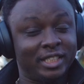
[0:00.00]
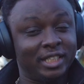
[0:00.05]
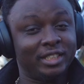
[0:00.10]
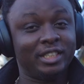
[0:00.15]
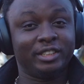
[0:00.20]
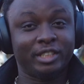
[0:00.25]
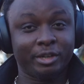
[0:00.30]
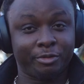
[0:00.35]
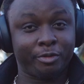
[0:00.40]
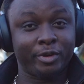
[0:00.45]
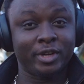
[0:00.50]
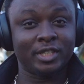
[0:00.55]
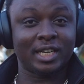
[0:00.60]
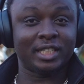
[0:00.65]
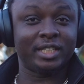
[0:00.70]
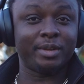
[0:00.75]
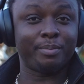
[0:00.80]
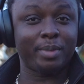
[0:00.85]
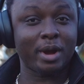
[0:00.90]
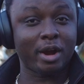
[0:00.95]
see the difference
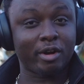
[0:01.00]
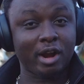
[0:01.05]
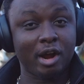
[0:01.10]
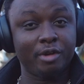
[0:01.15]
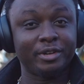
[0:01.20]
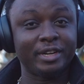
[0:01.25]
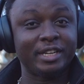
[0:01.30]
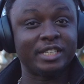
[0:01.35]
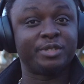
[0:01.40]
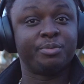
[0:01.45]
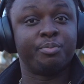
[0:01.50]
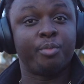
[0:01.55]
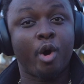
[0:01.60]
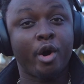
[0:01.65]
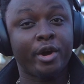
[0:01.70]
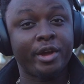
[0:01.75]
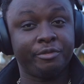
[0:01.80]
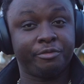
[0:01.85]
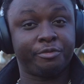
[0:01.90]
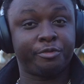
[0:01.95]
that the background is
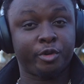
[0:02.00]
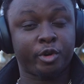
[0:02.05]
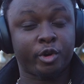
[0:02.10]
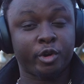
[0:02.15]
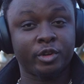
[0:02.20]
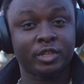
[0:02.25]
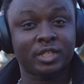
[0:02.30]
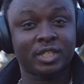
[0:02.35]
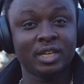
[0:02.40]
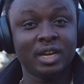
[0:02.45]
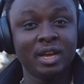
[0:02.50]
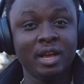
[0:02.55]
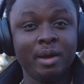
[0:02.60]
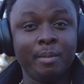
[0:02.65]
more in focus.